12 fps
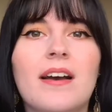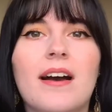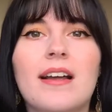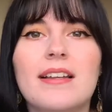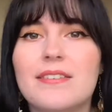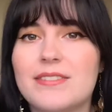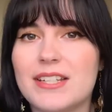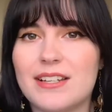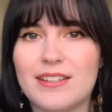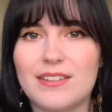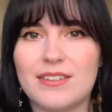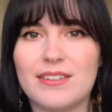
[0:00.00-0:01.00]
I loved it a
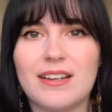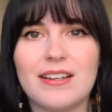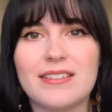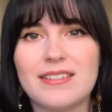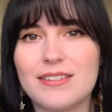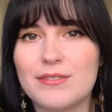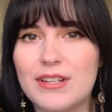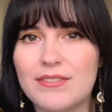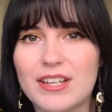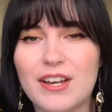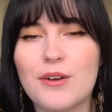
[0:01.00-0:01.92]
lot. I still love it.